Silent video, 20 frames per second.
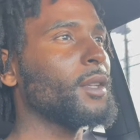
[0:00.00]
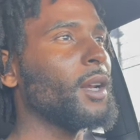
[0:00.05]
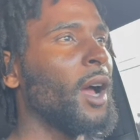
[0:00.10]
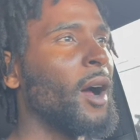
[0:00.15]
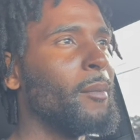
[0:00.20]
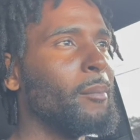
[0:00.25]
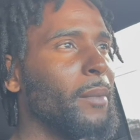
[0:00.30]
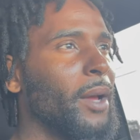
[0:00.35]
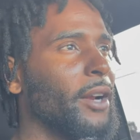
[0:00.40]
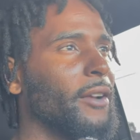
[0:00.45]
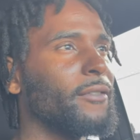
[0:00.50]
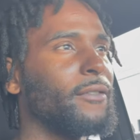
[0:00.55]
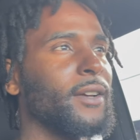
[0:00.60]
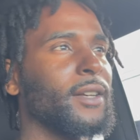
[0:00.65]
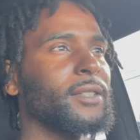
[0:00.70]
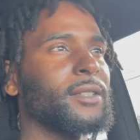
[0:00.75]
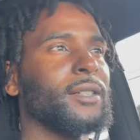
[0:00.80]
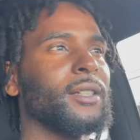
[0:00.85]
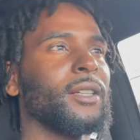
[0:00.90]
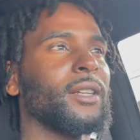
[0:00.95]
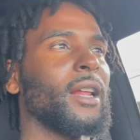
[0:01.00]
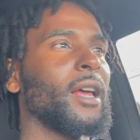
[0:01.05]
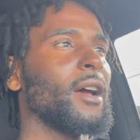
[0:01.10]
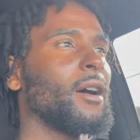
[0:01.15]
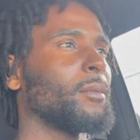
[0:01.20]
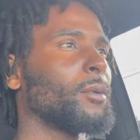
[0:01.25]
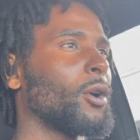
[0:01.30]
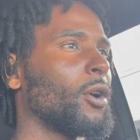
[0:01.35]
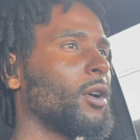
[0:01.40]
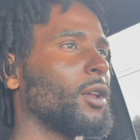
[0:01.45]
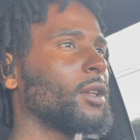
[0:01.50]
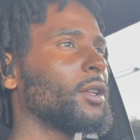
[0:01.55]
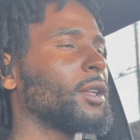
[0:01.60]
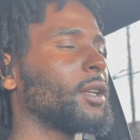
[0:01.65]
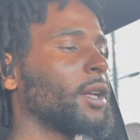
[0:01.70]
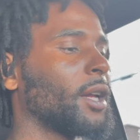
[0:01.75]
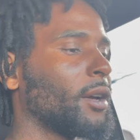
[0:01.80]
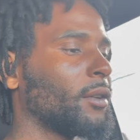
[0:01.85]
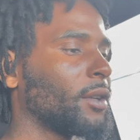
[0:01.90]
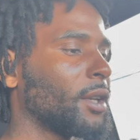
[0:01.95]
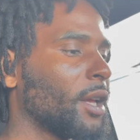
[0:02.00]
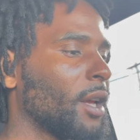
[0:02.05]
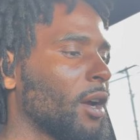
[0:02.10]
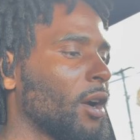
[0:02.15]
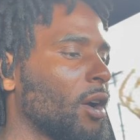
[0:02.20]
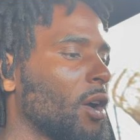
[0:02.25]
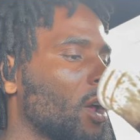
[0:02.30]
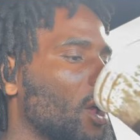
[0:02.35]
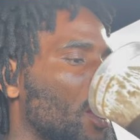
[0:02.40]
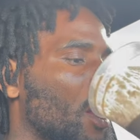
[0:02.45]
I'm manifesting it now. I'm calling it out now.